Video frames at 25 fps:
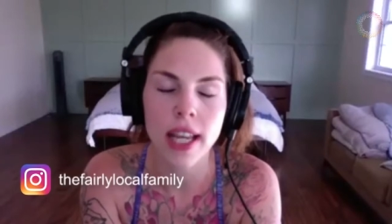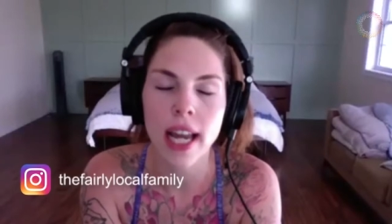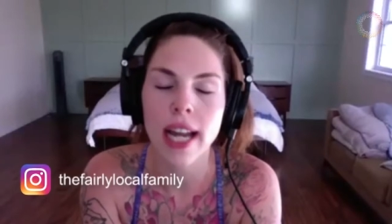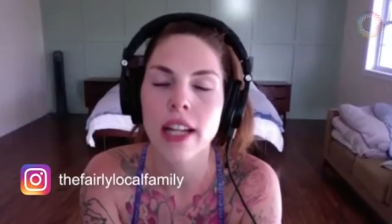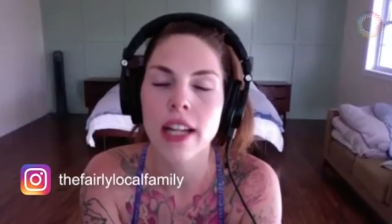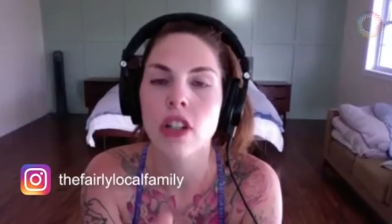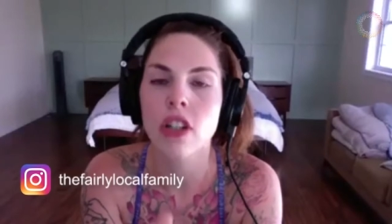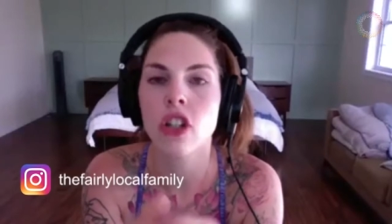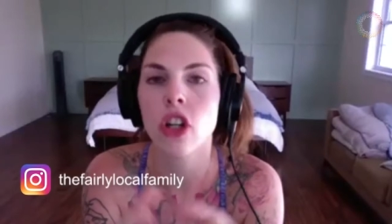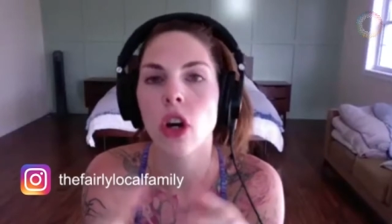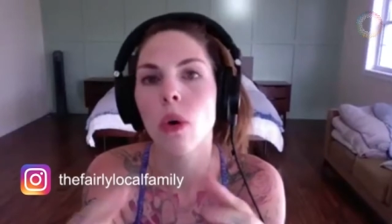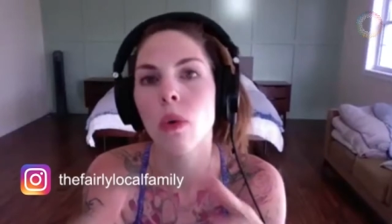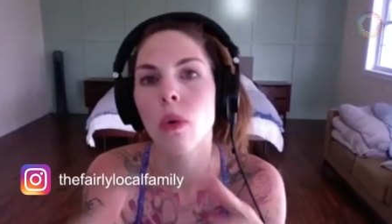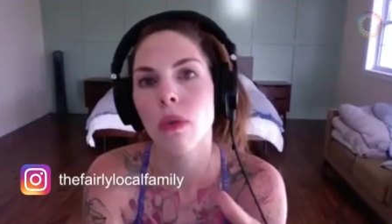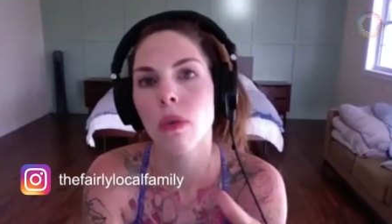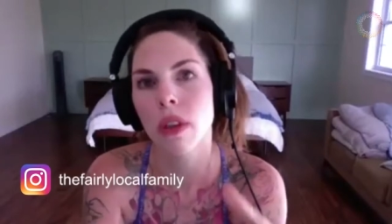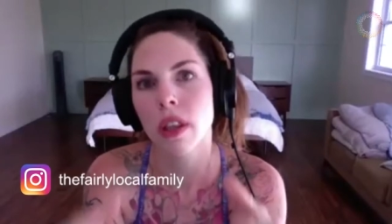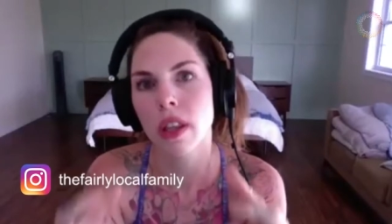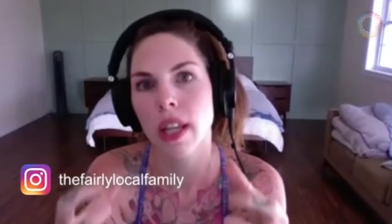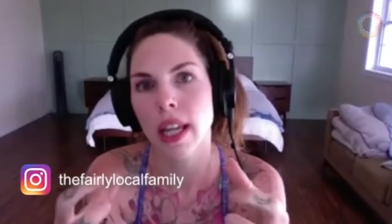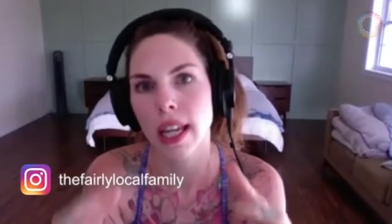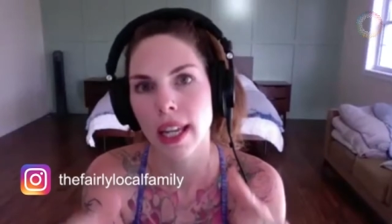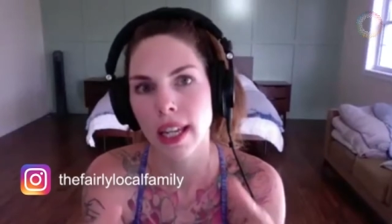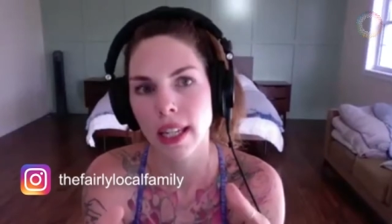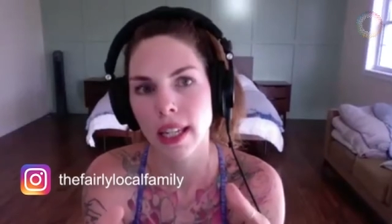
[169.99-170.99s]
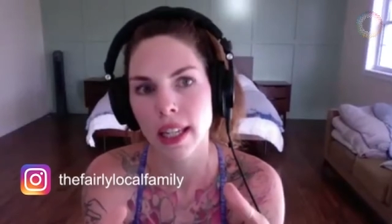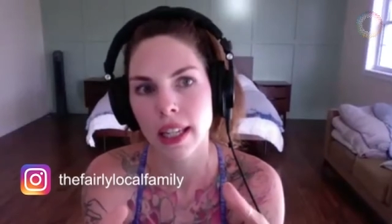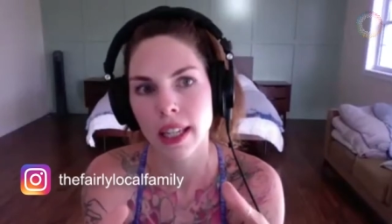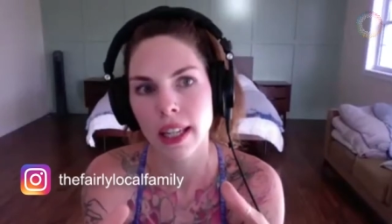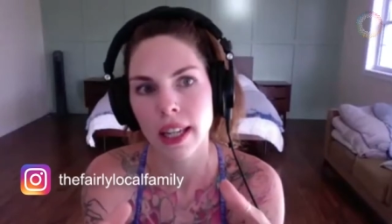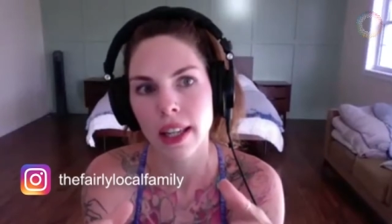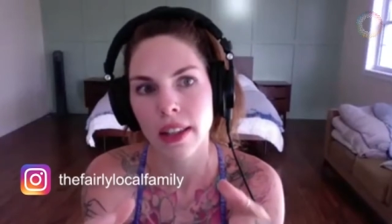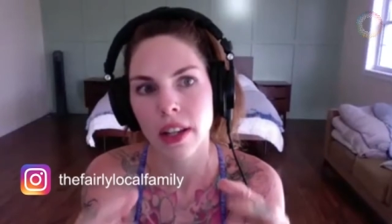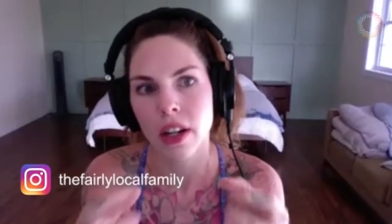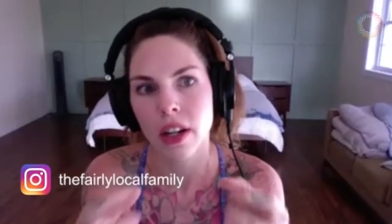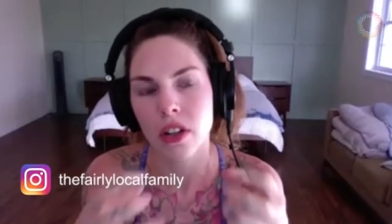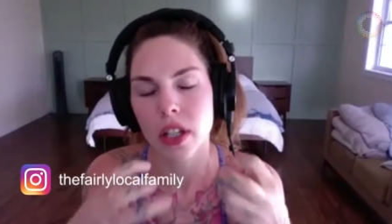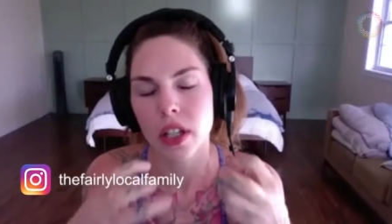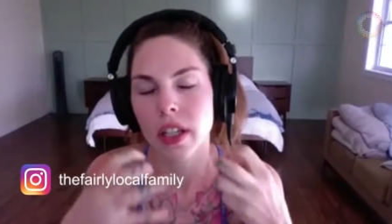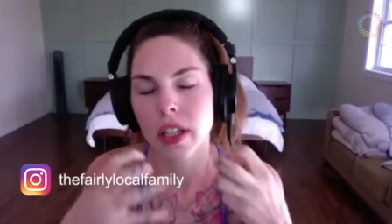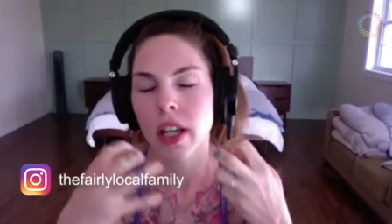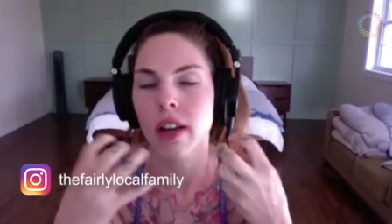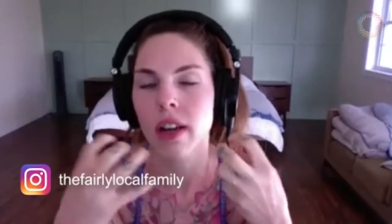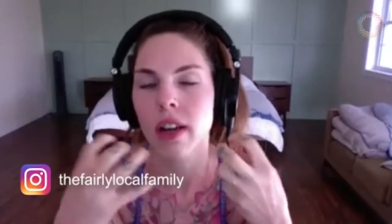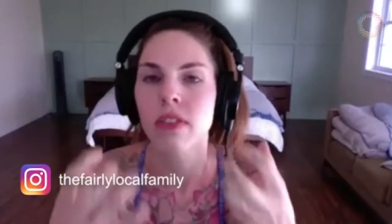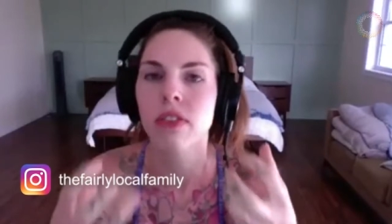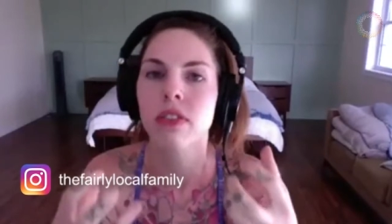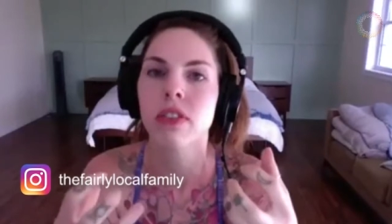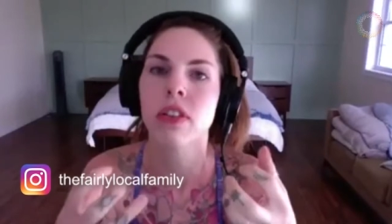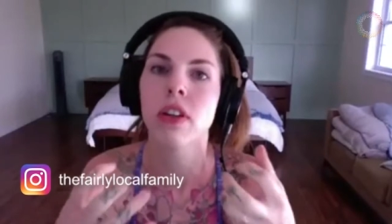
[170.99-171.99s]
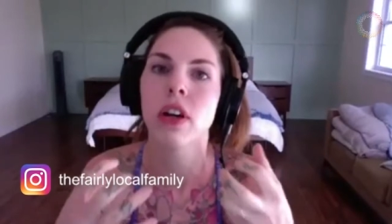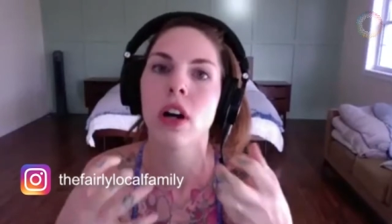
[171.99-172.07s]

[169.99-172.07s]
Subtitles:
I don't think there's enough